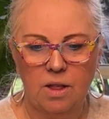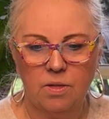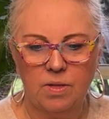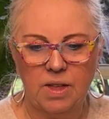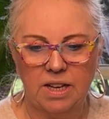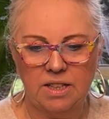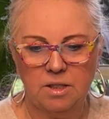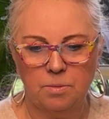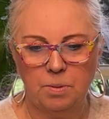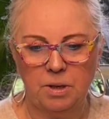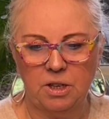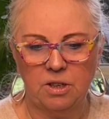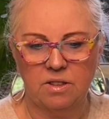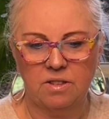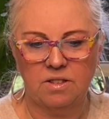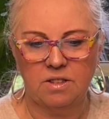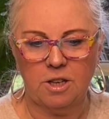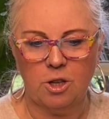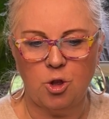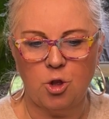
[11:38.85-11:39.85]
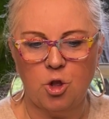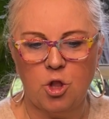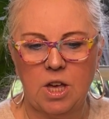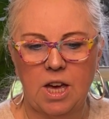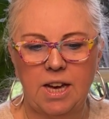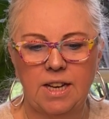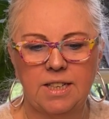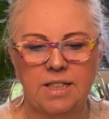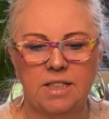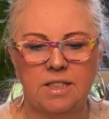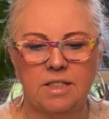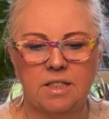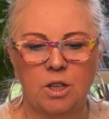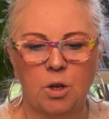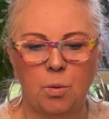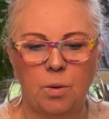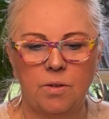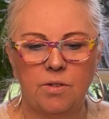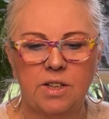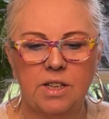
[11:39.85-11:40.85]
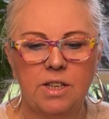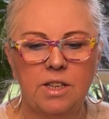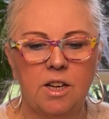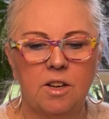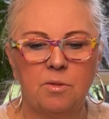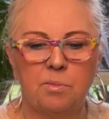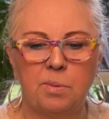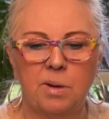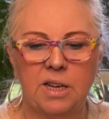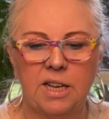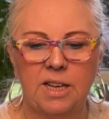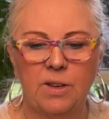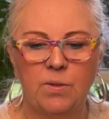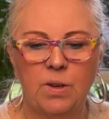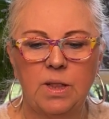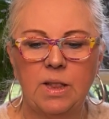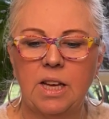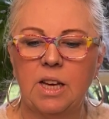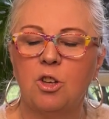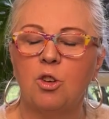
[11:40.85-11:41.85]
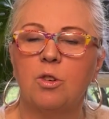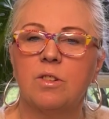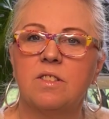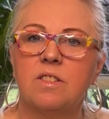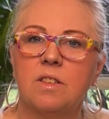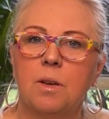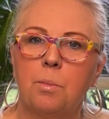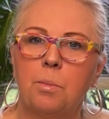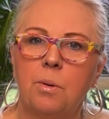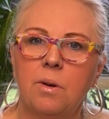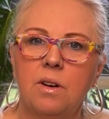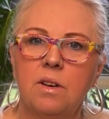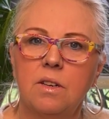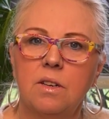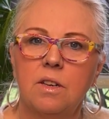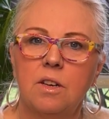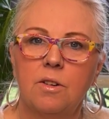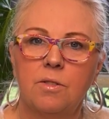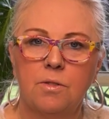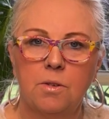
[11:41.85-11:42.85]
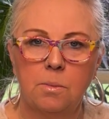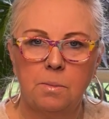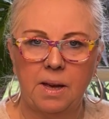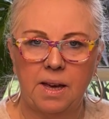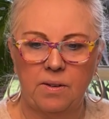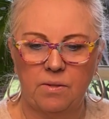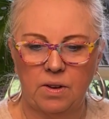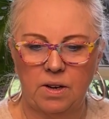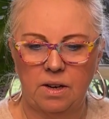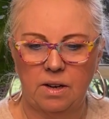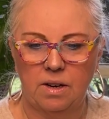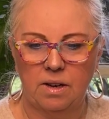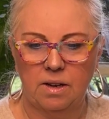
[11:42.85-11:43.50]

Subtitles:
That's because such doubt is equivalent of believing that you're separate from heaven,